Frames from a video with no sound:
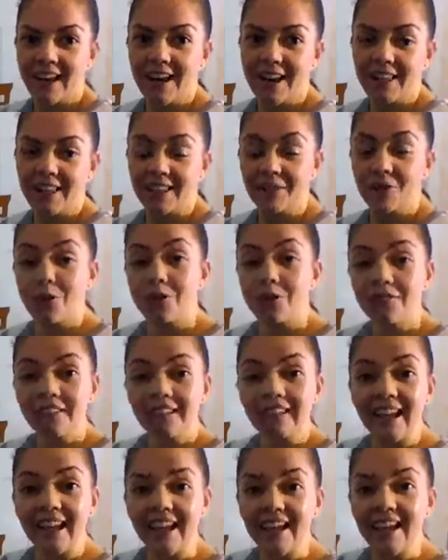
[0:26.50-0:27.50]
Uh, the quote
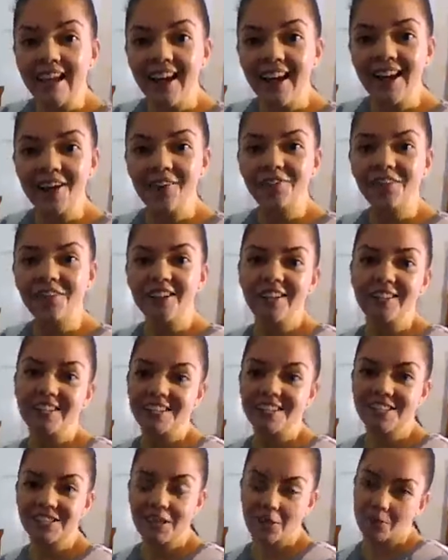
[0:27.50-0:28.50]
today I wanted
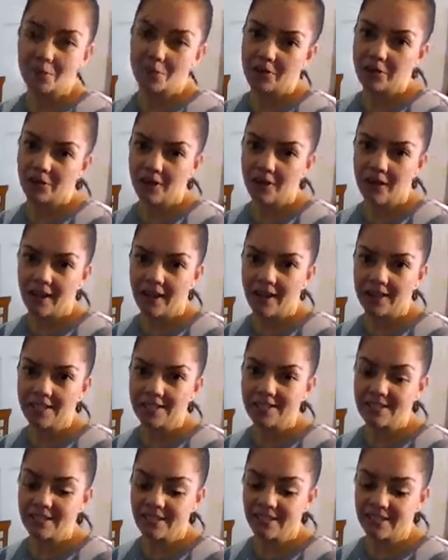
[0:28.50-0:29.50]
to share with you
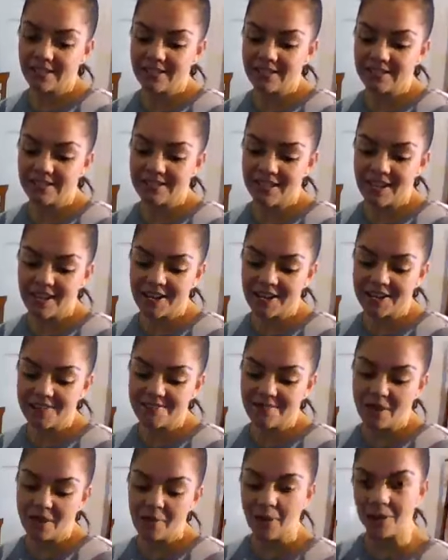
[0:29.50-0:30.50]
guys is
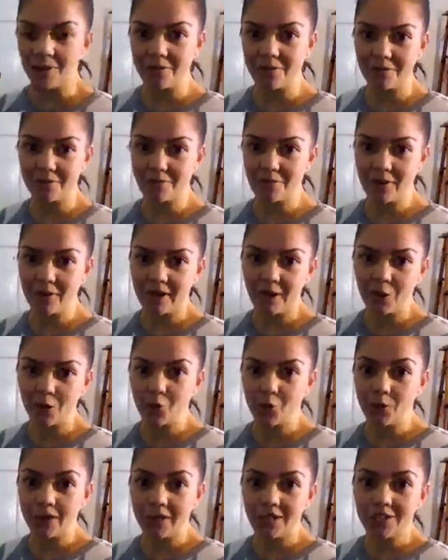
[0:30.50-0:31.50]
um, about where
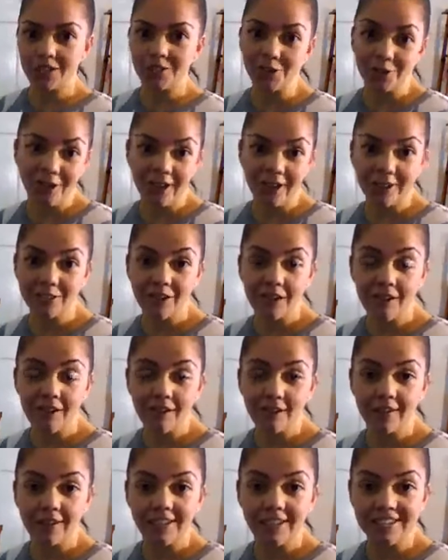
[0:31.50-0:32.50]
we direct
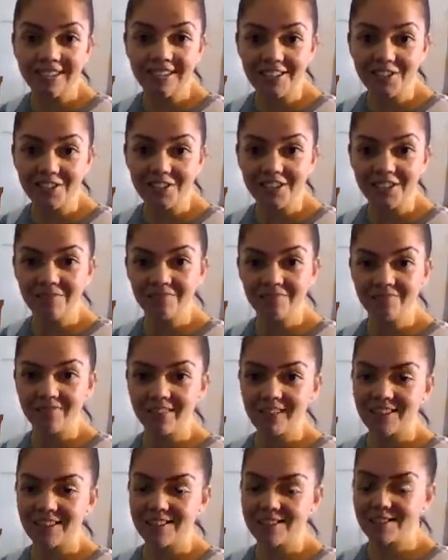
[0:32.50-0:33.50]
our attention.
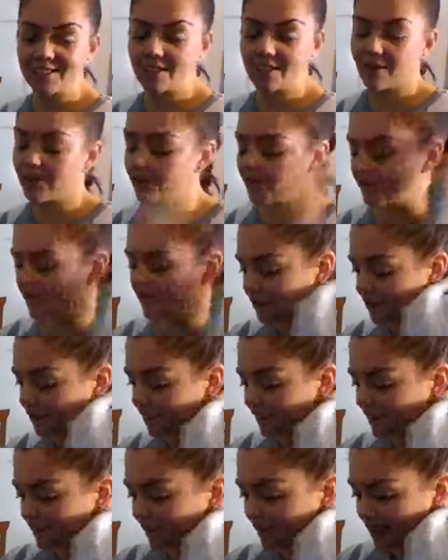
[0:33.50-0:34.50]

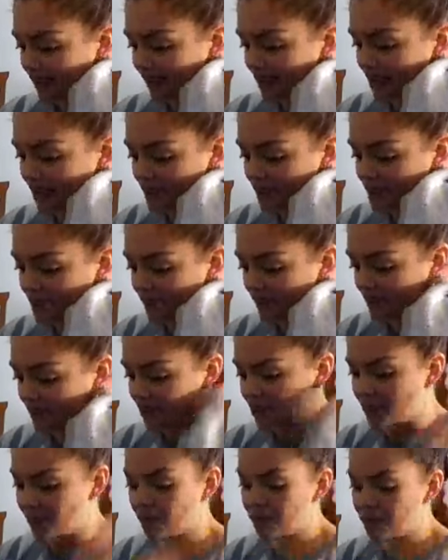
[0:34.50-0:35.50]
So um, I
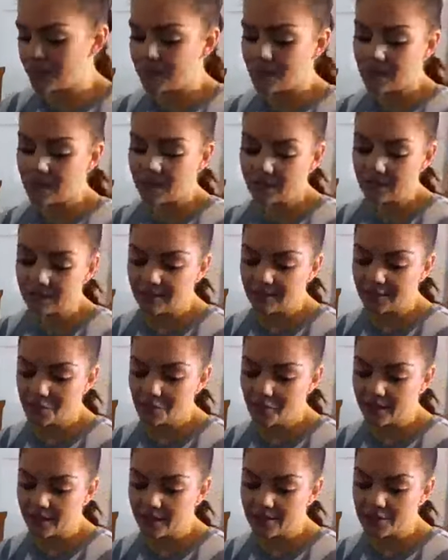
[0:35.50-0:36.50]
know we've been talking a little
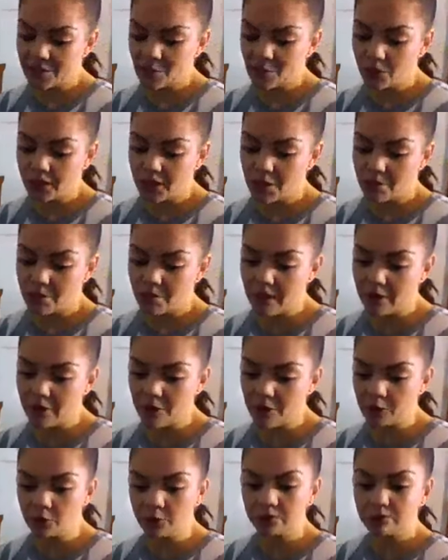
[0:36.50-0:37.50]
bit this week
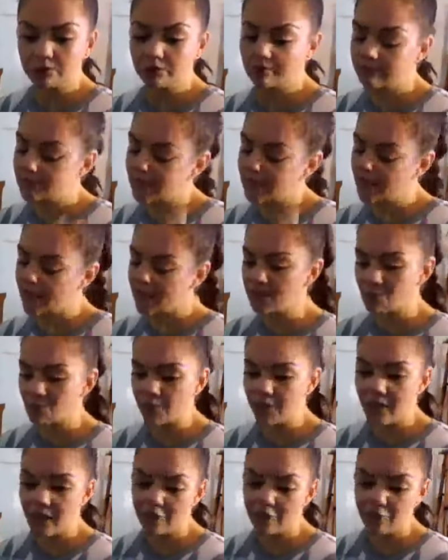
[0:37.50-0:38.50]
about yes,
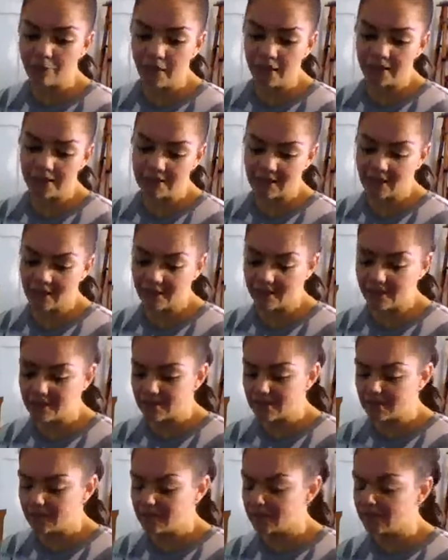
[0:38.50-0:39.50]
we have bad
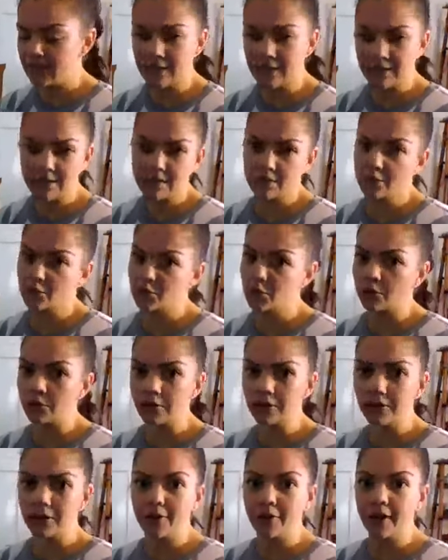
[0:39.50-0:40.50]
days. Yes, it's
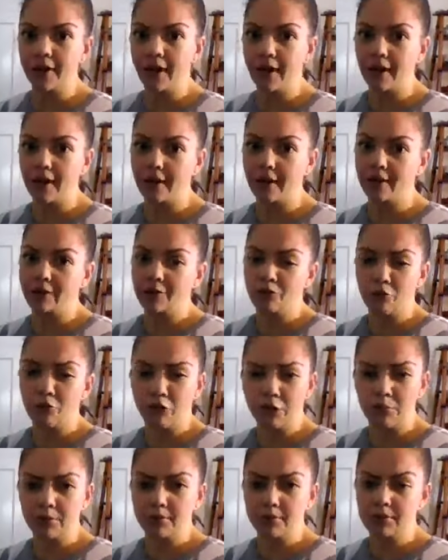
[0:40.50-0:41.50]
totally okay and
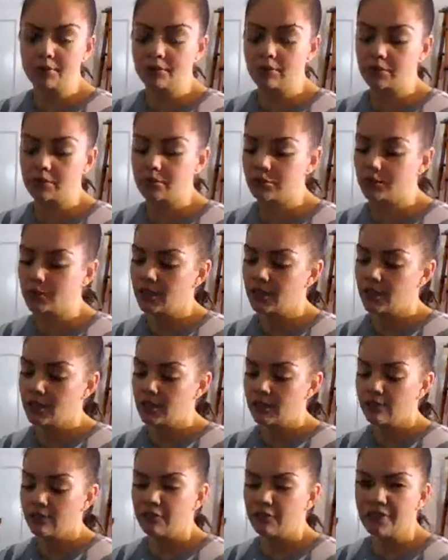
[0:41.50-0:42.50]
normal to
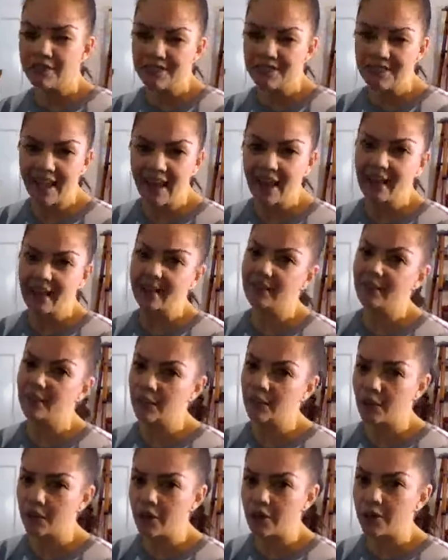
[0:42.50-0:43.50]
feel sad and
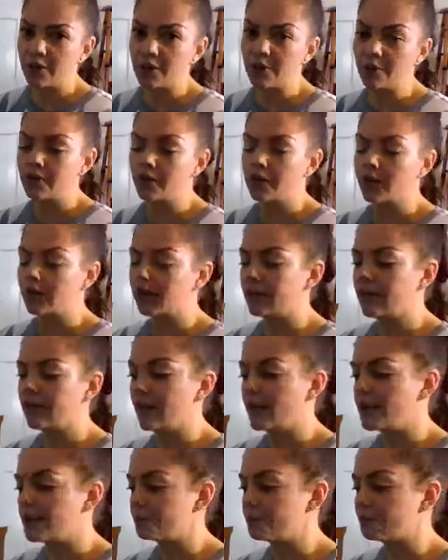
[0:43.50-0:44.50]
alone and
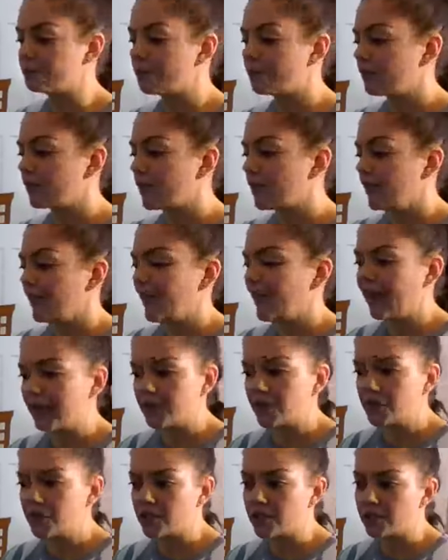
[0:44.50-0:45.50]
um,
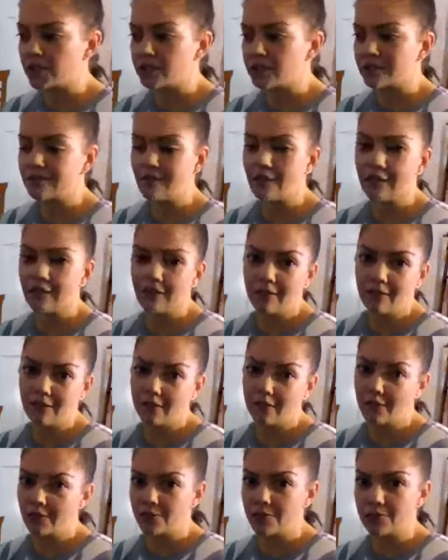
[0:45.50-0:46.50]
anxious.
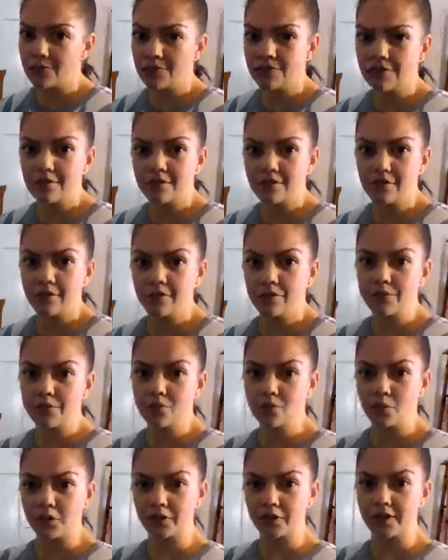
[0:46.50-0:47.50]
All those all
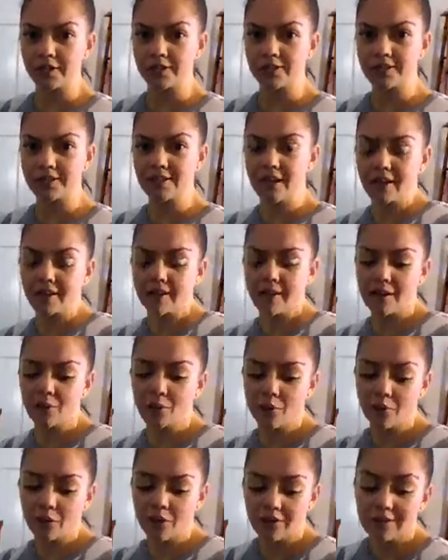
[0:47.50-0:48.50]
those worries that
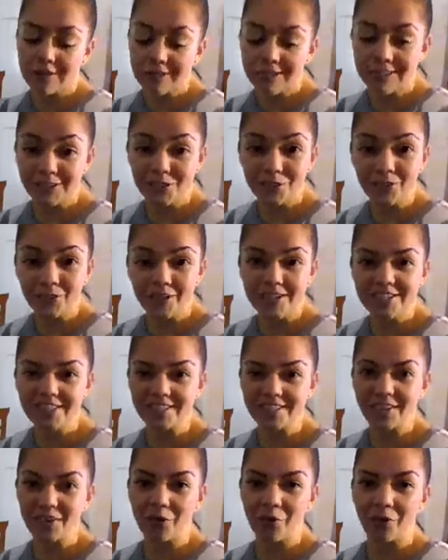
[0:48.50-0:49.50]
come with the
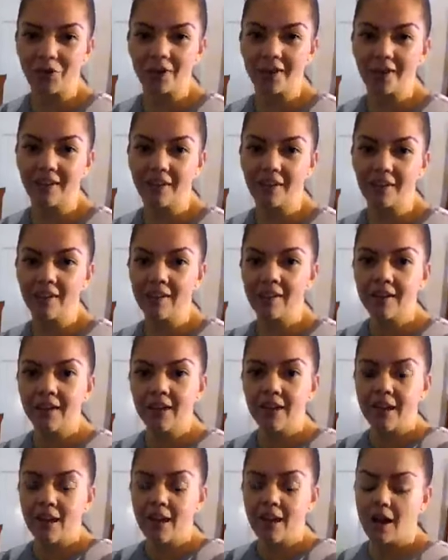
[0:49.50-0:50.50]
situation like we're in.
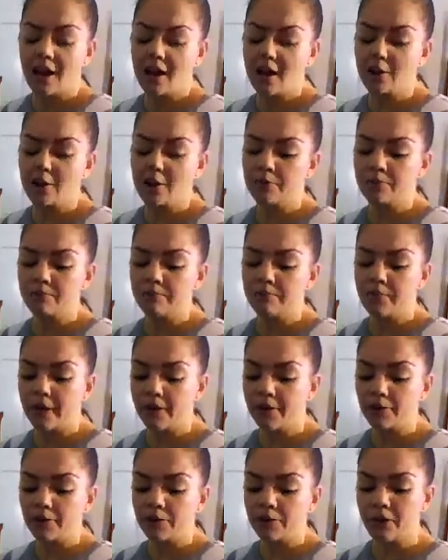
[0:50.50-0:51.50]
Um,
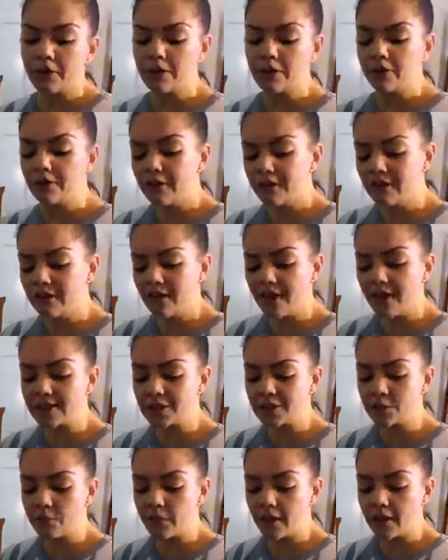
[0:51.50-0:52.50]
but when you're in
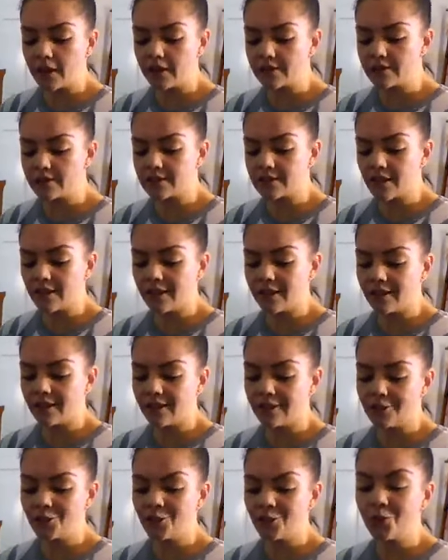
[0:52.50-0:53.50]
that space
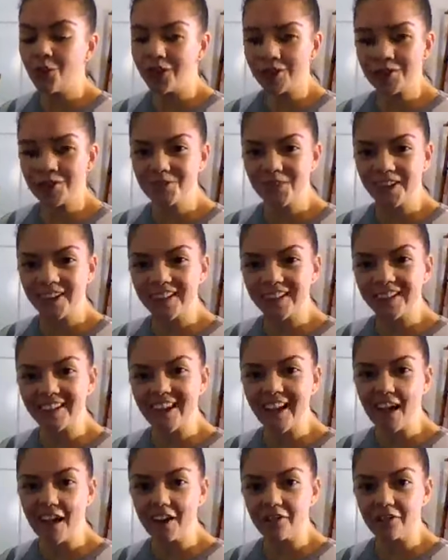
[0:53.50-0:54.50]
and you want to try and
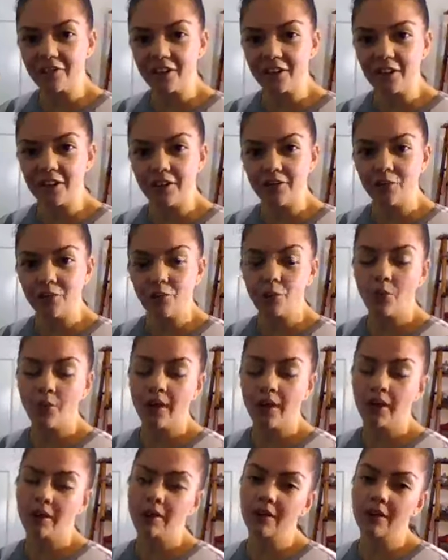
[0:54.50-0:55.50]
get out of it,
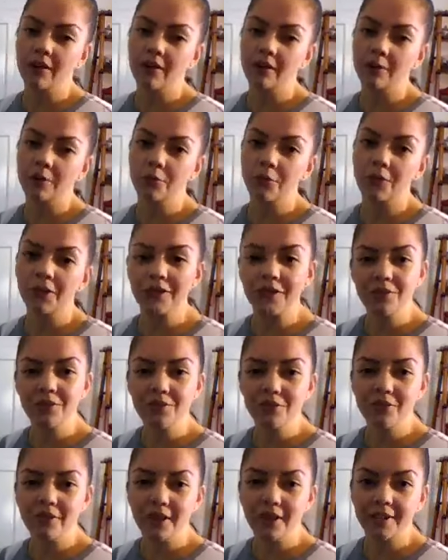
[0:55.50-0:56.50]
where where do
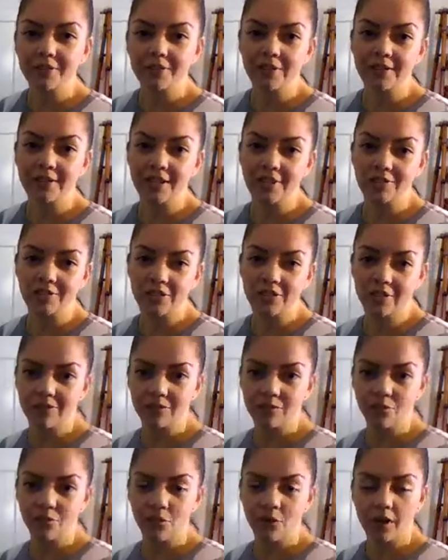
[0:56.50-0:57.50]
you direct your attention?